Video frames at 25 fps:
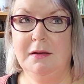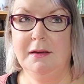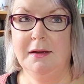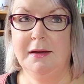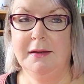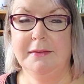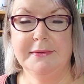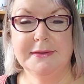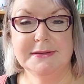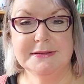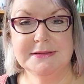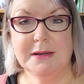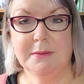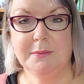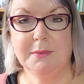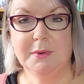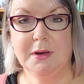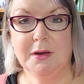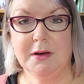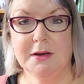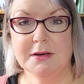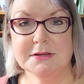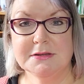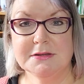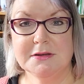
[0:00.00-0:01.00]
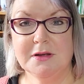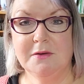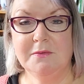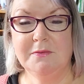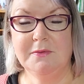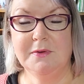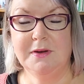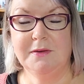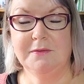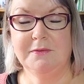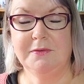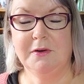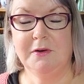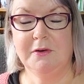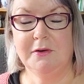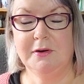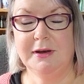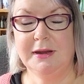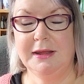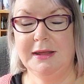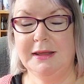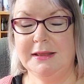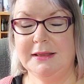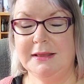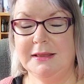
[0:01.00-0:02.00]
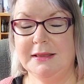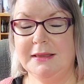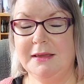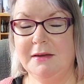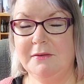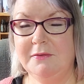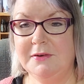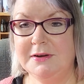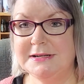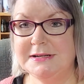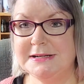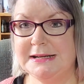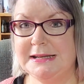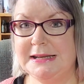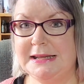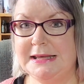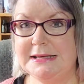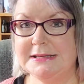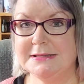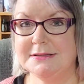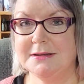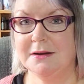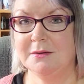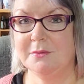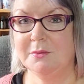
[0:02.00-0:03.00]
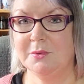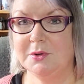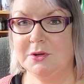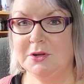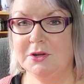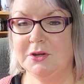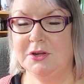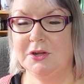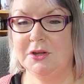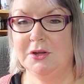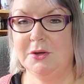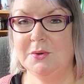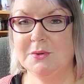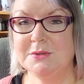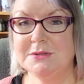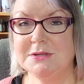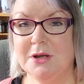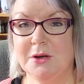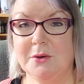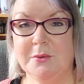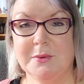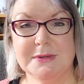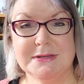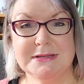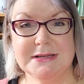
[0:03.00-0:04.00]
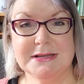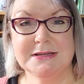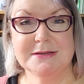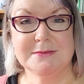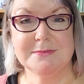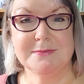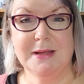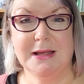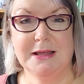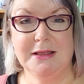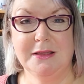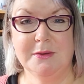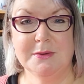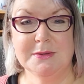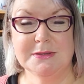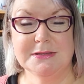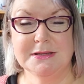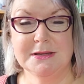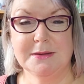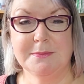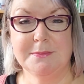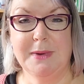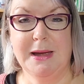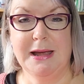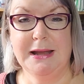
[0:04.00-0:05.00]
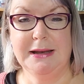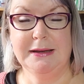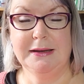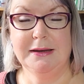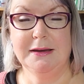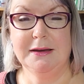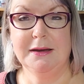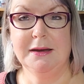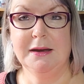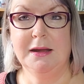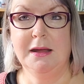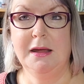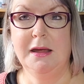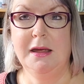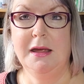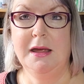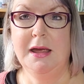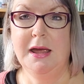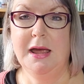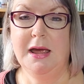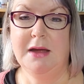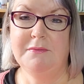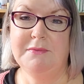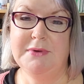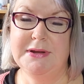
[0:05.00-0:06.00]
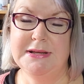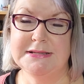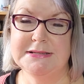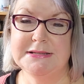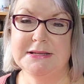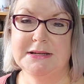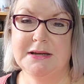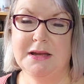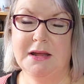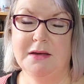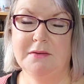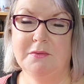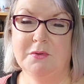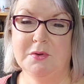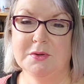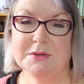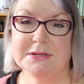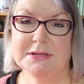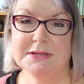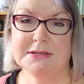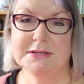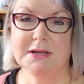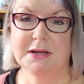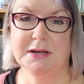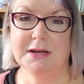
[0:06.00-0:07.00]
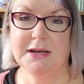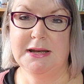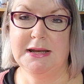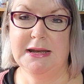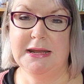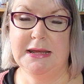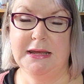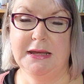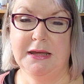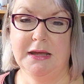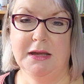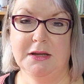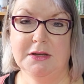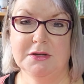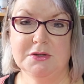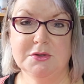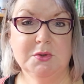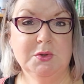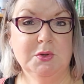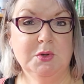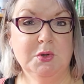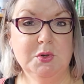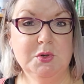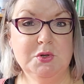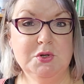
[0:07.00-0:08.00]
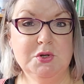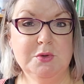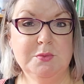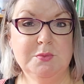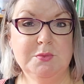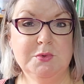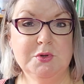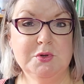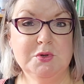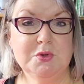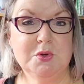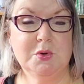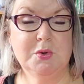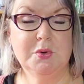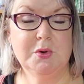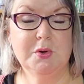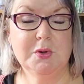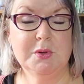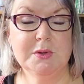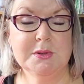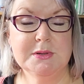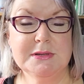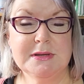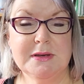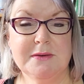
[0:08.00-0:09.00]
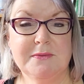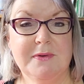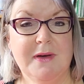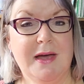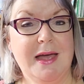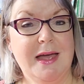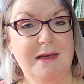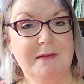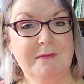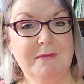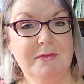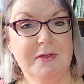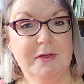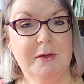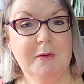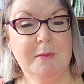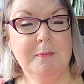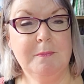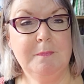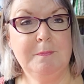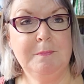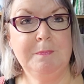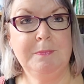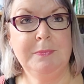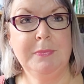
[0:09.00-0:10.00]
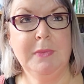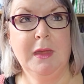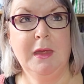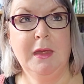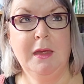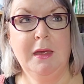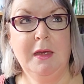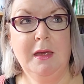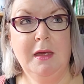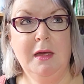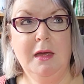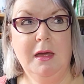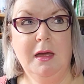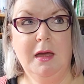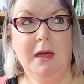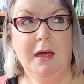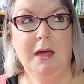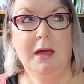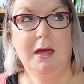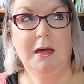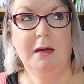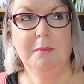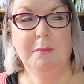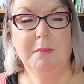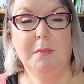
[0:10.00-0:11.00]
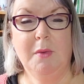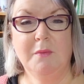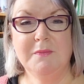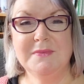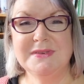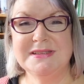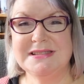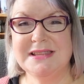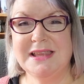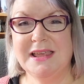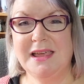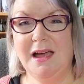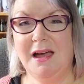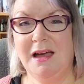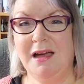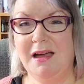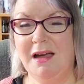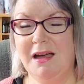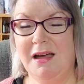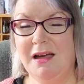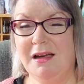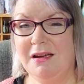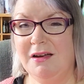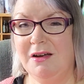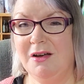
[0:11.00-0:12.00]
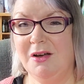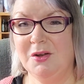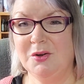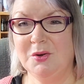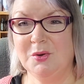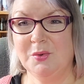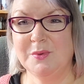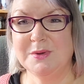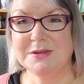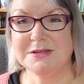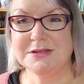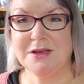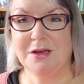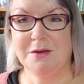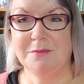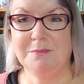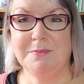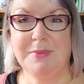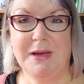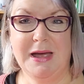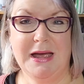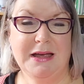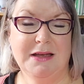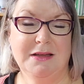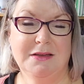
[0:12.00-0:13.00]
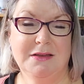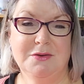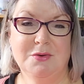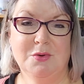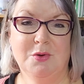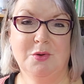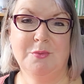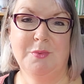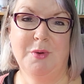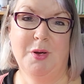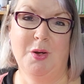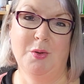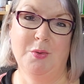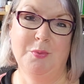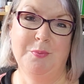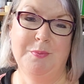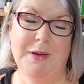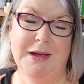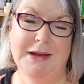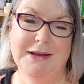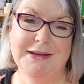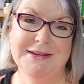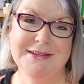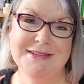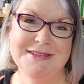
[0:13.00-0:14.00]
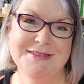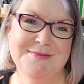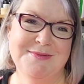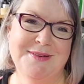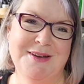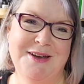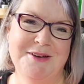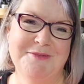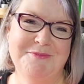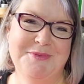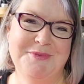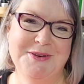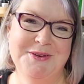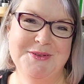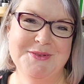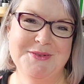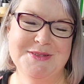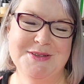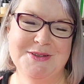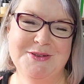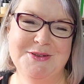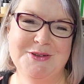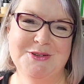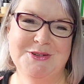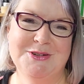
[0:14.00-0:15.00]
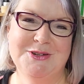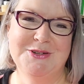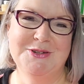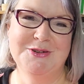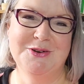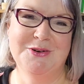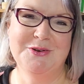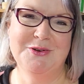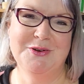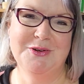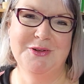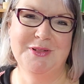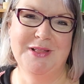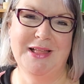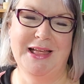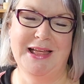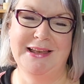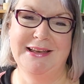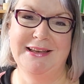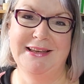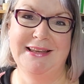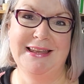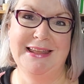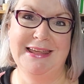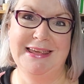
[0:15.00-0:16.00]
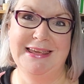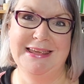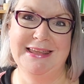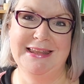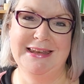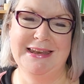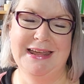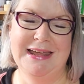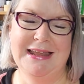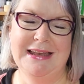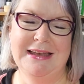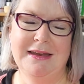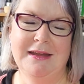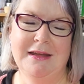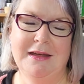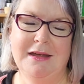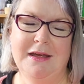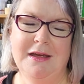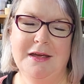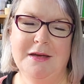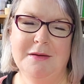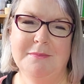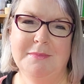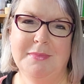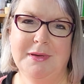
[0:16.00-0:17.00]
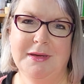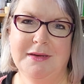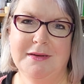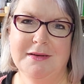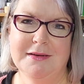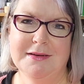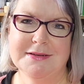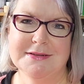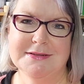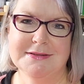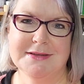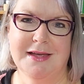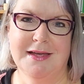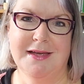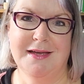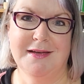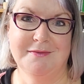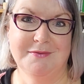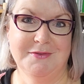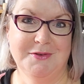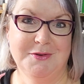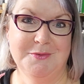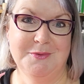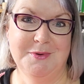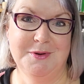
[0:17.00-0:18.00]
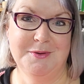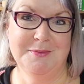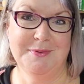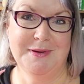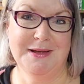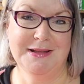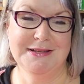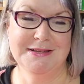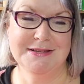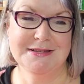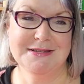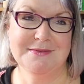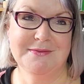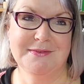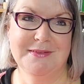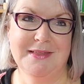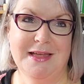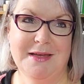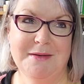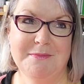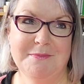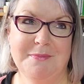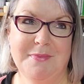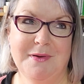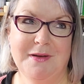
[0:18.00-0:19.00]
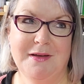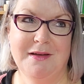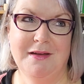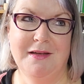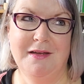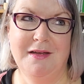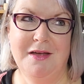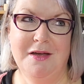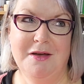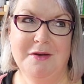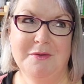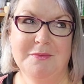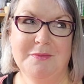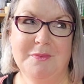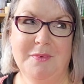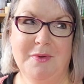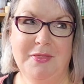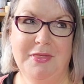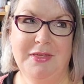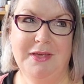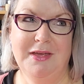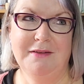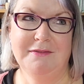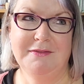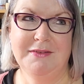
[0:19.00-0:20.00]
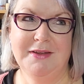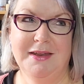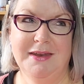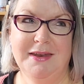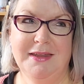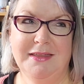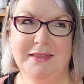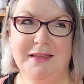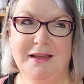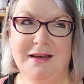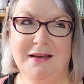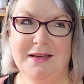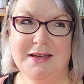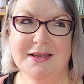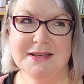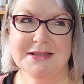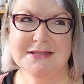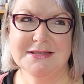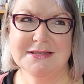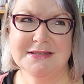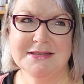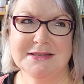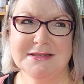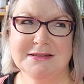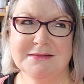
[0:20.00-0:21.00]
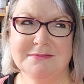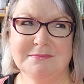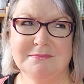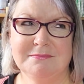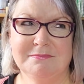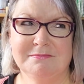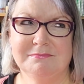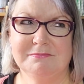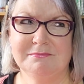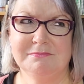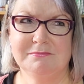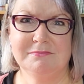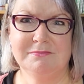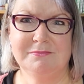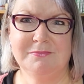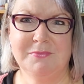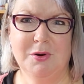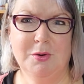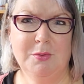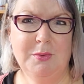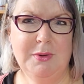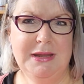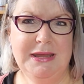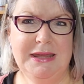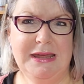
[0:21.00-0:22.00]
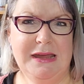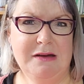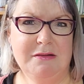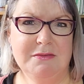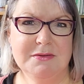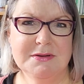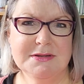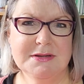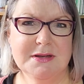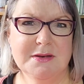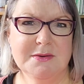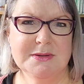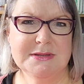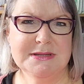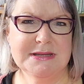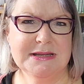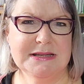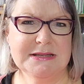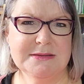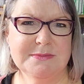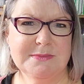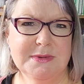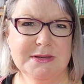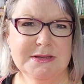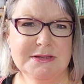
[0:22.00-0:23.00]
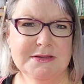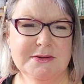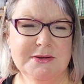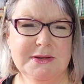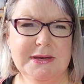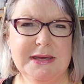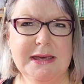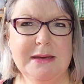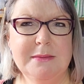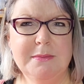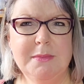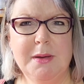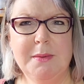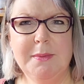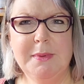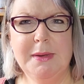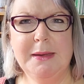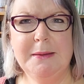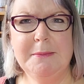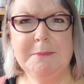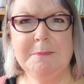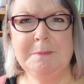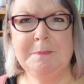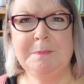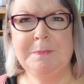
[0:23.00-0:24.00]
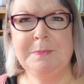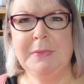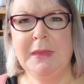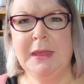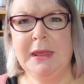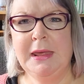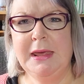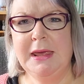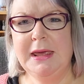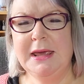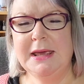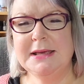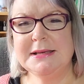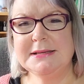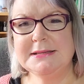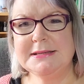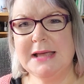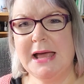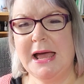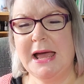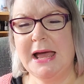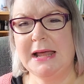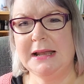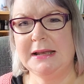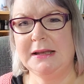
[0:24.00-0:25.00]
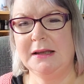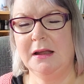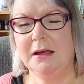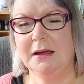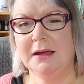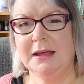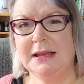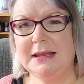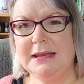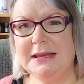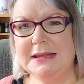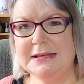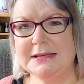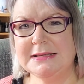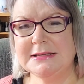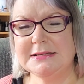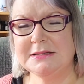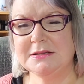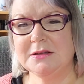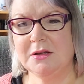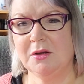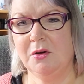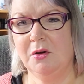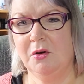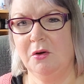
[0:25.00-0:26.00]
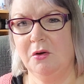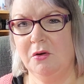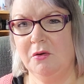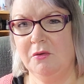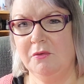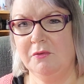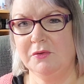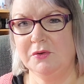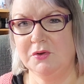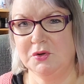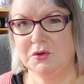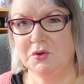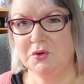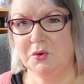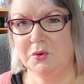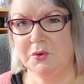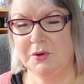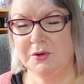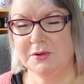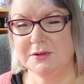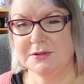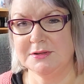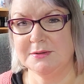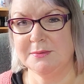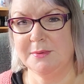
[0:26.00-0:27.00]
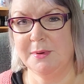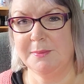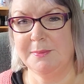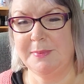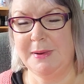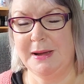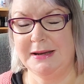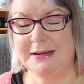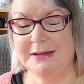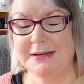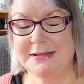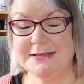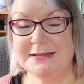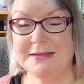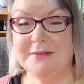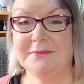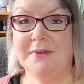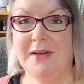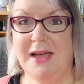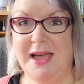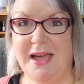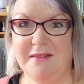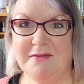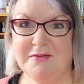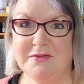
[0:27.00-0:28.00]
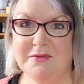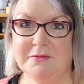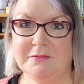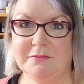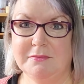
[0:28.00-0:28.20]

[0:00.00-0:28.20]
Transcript: and the semi-cast off and if there are any different techniques that I wanted to use I always explain those in the pattern and recently I've also started linking to YouTube tutorials if I have them um, obviously I can't always go back to all my old patterns when I produce a new tutorial and link it in because I have too many patterns for that but one thing I've done in the last probably year or so six months to a year maybe is add like a list of tutorials to my patterns if I have